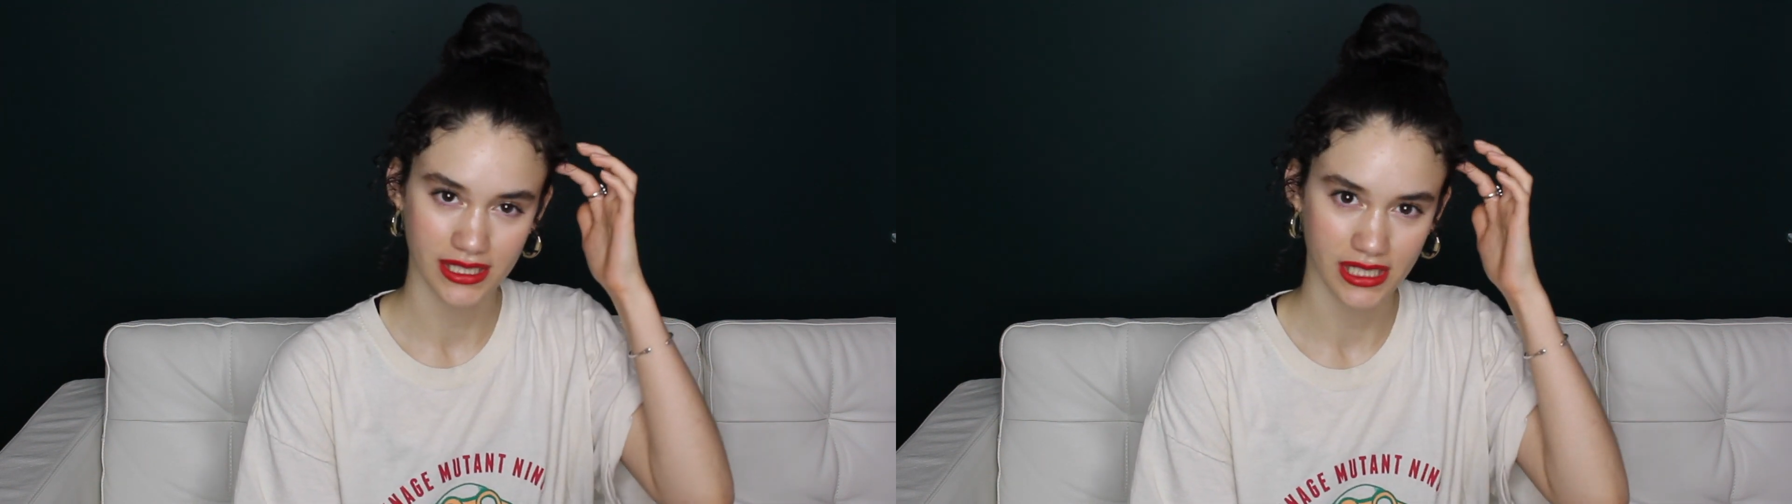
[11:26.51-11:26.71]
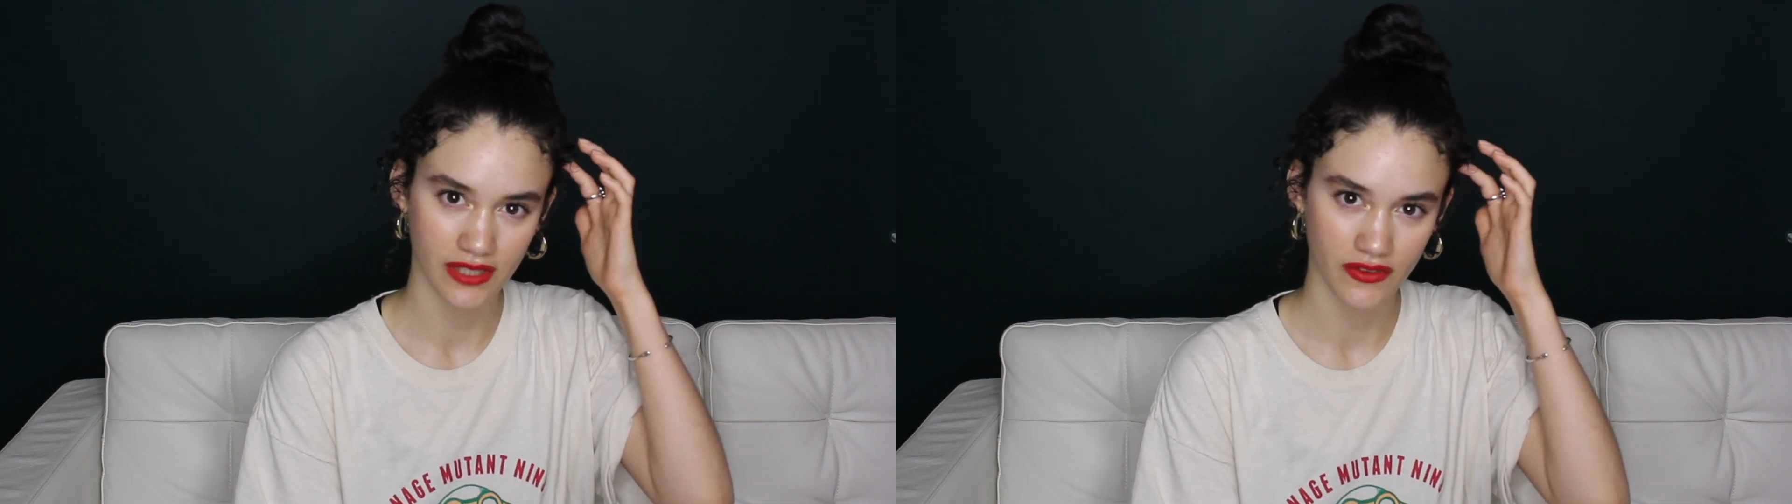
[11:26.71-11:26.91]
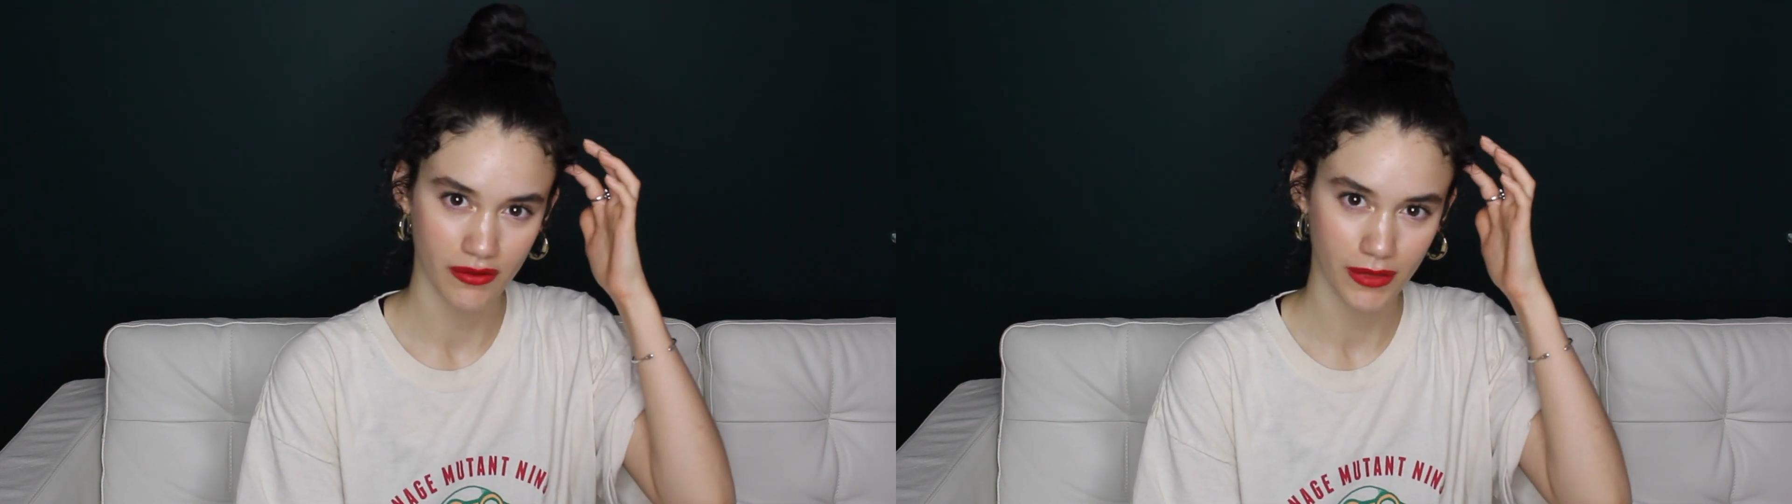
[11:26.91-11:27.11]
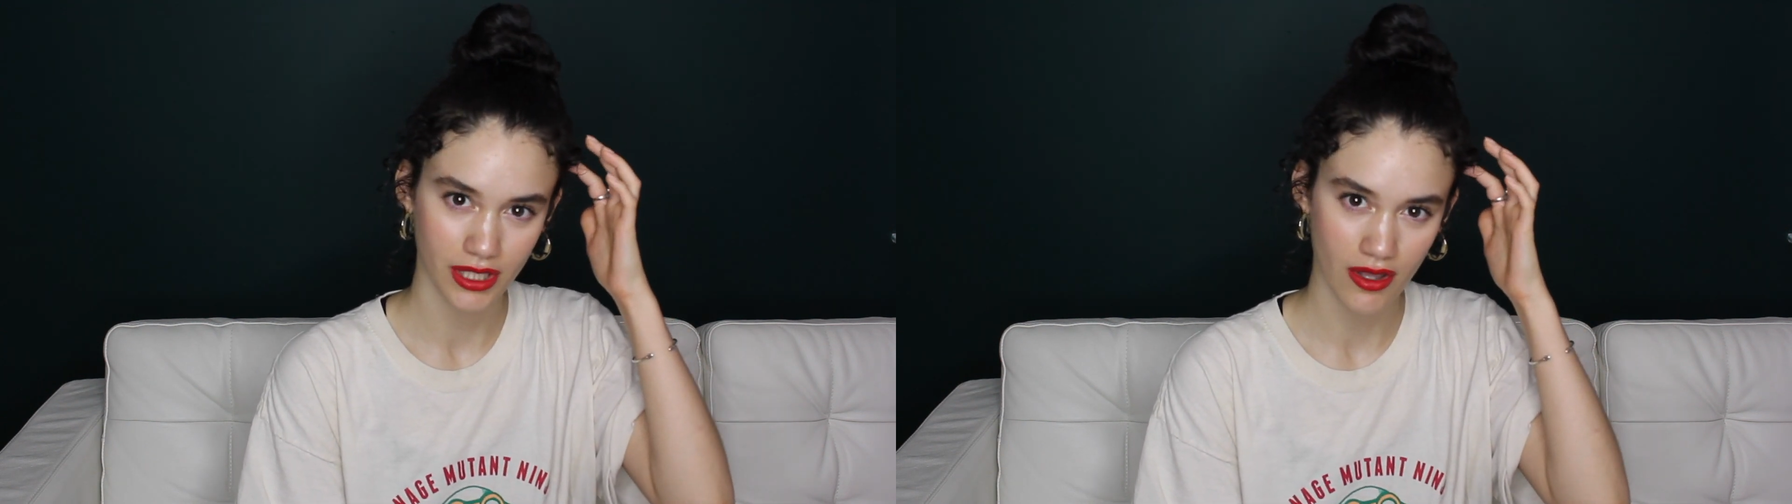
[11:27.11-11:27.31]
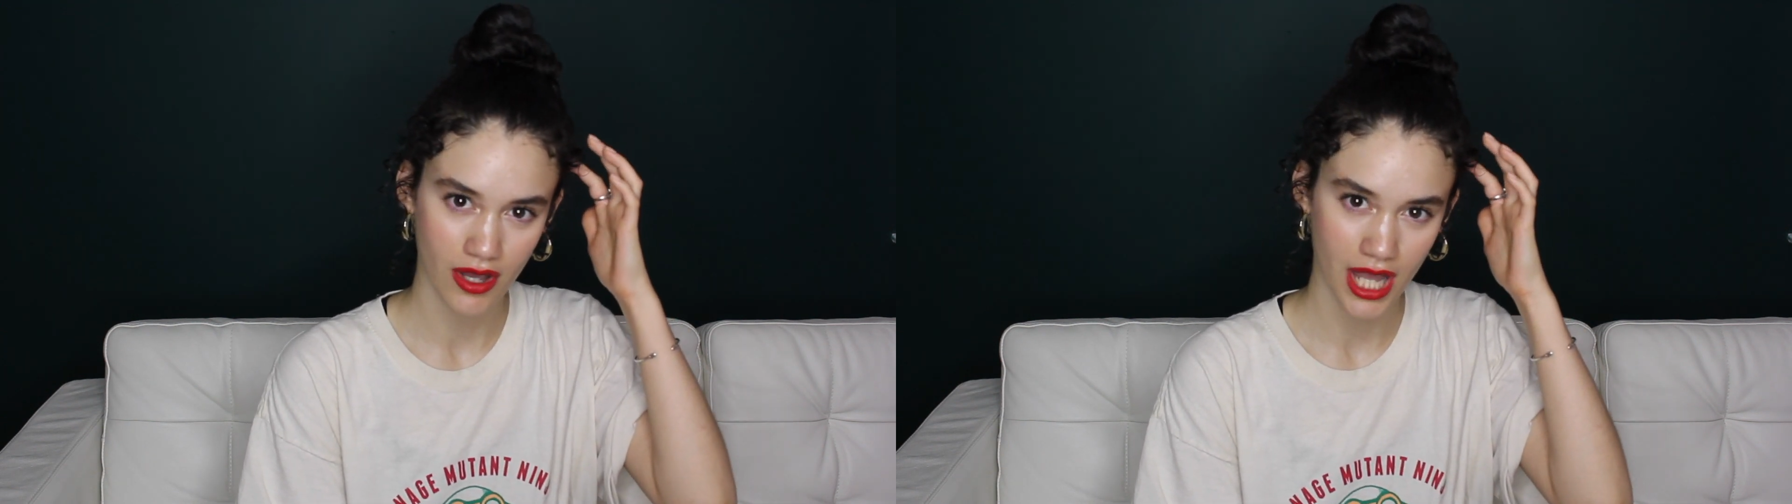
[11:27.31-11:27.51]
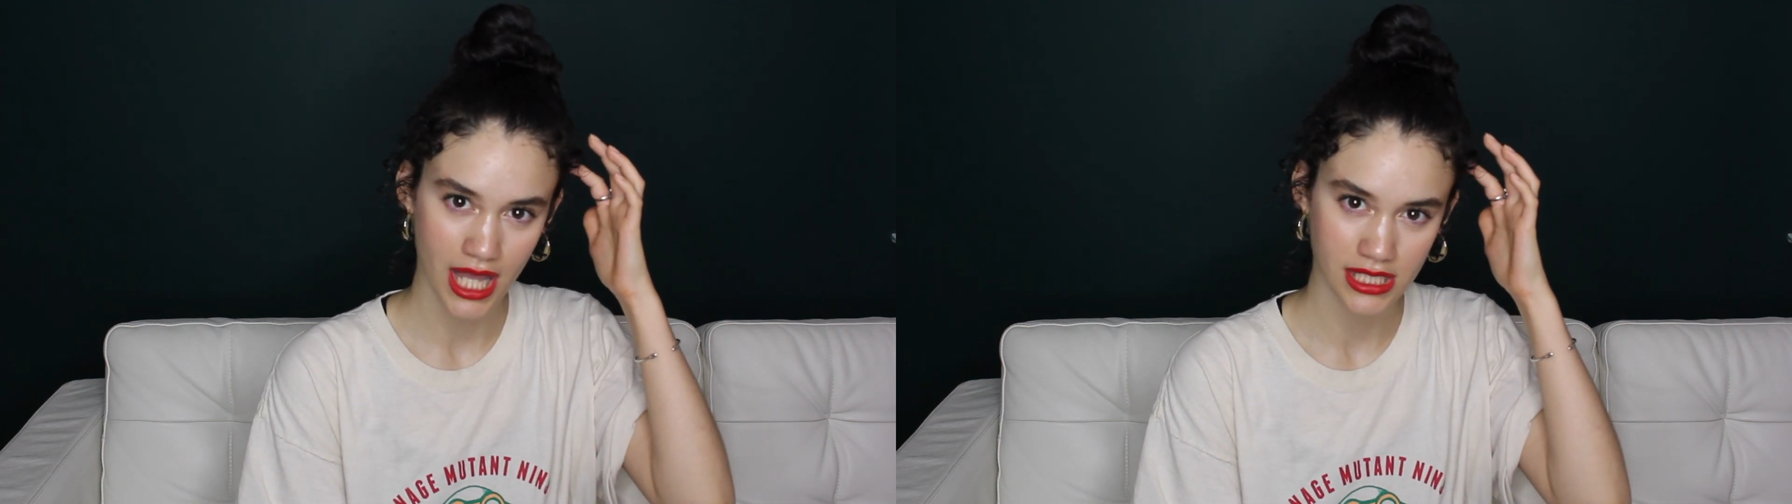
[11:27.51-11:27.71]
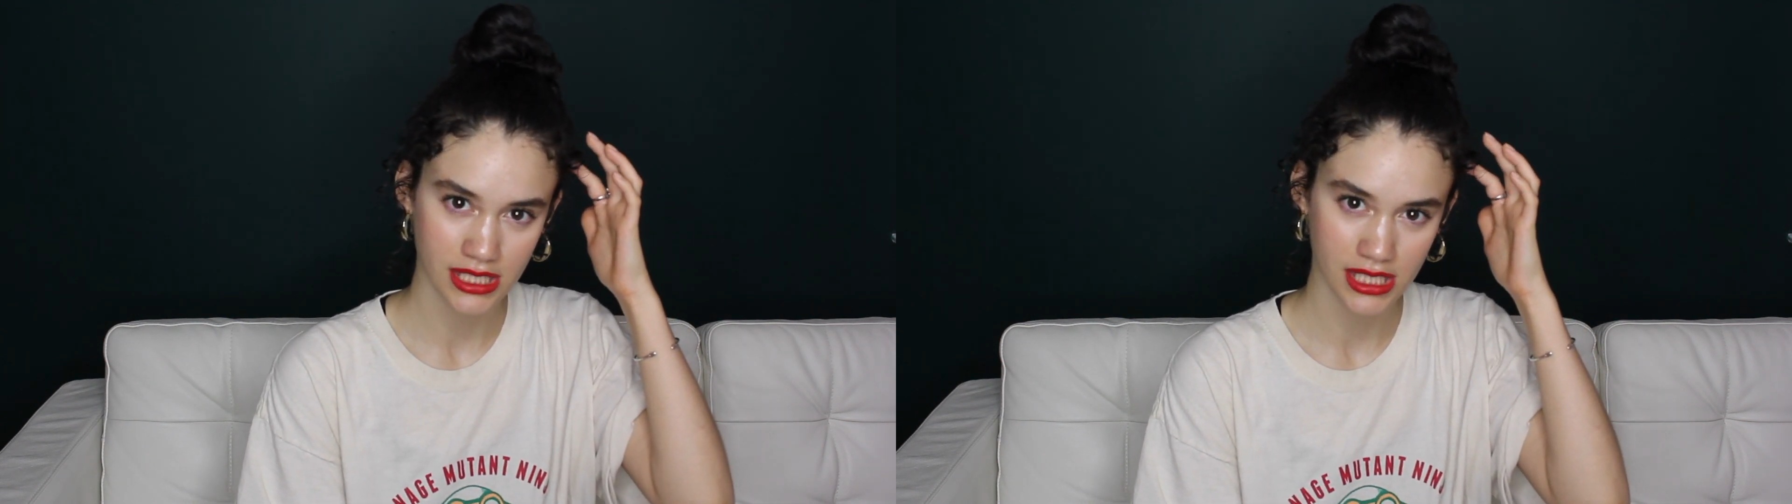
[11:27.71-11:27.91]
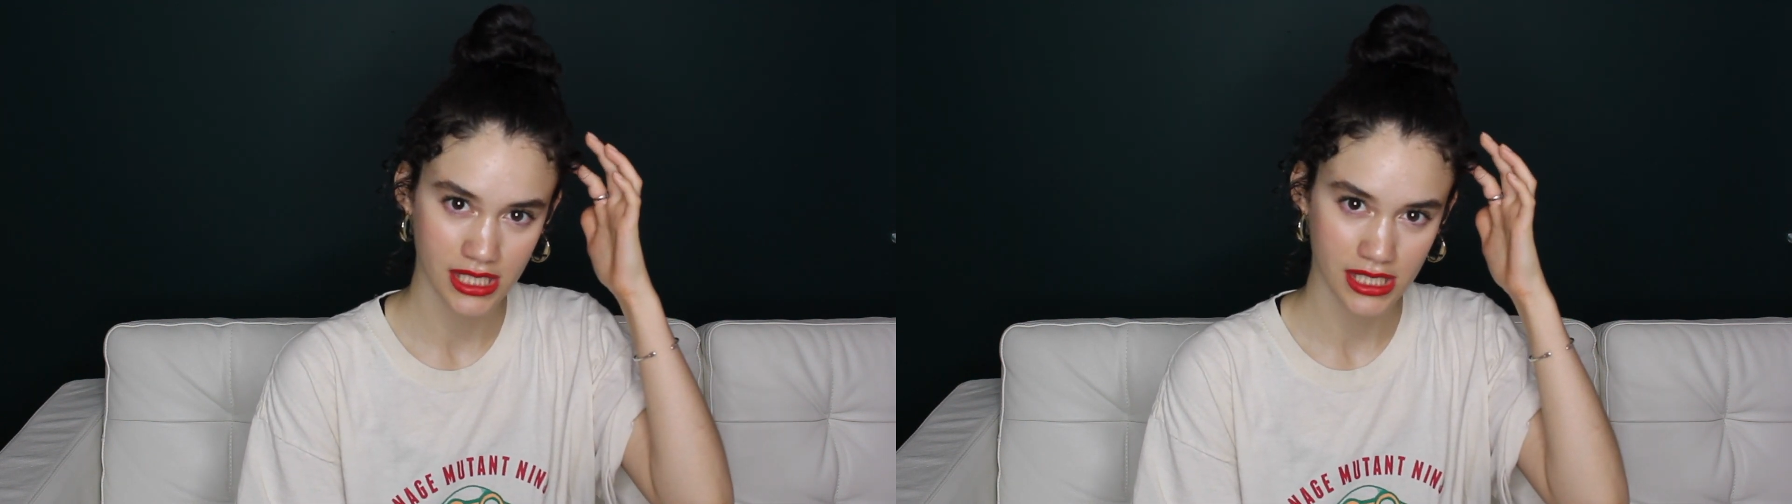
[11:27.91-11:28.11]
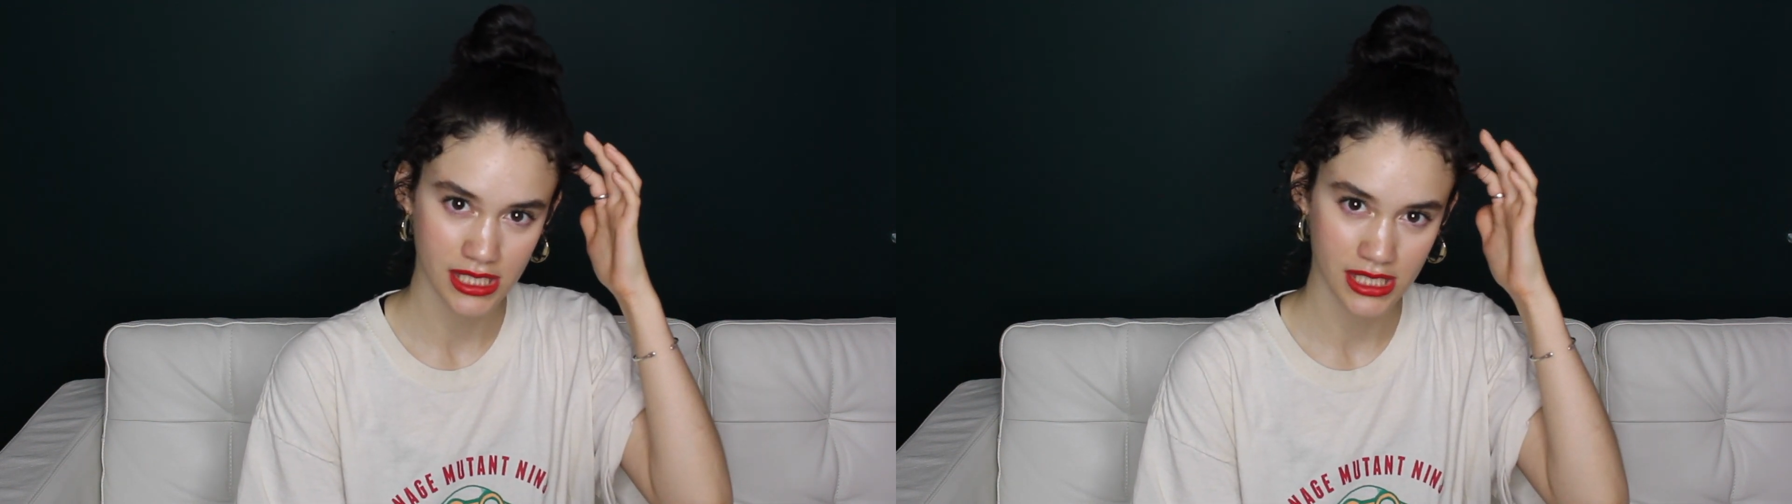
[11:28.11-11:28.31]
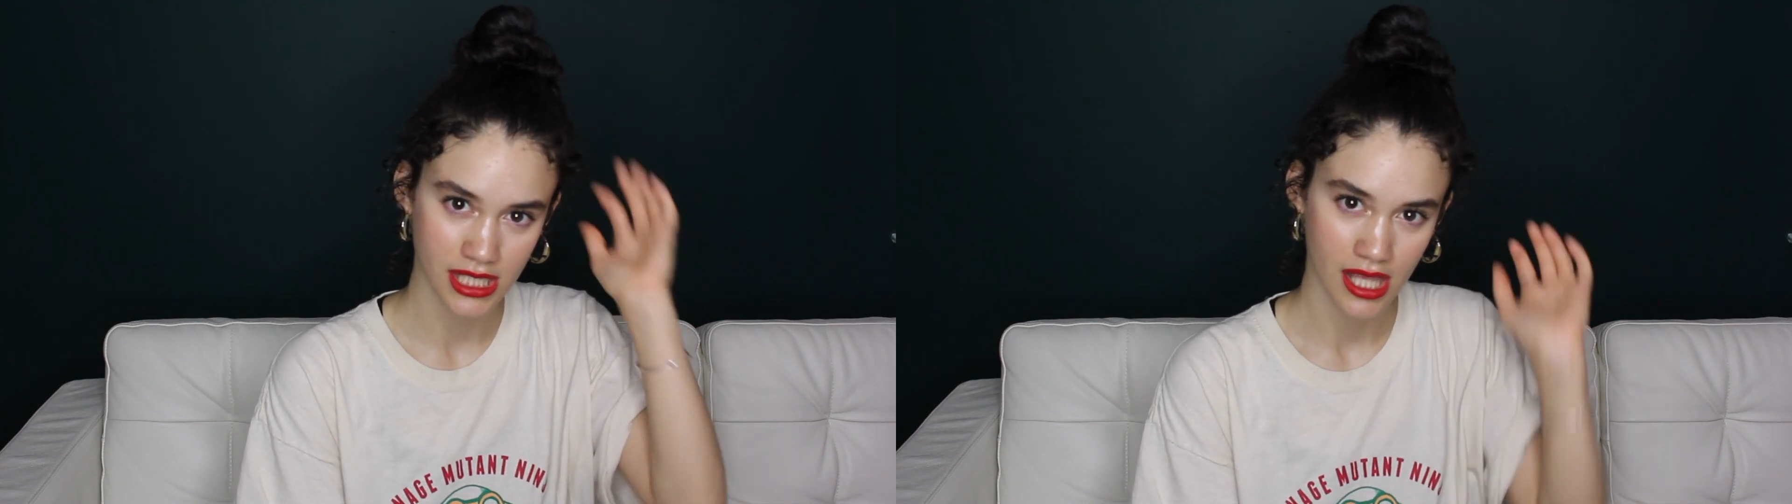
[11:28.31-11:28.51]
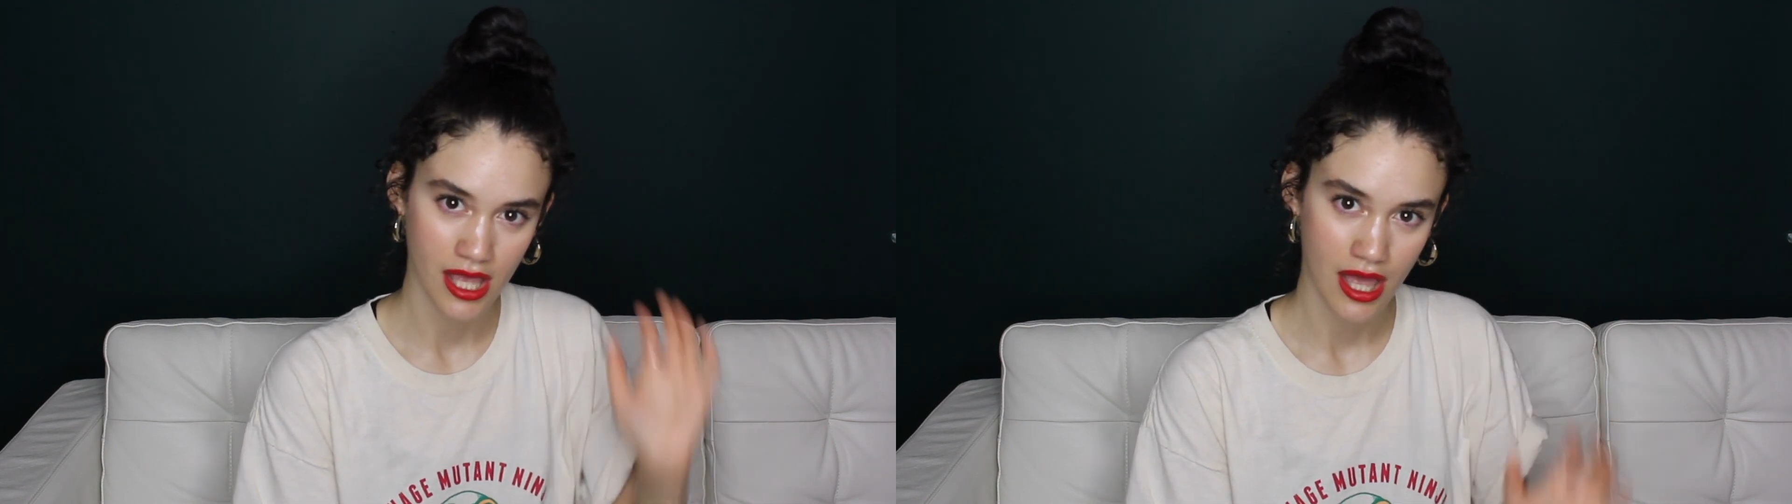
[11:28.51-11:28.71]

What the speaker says: to give them a long ass list.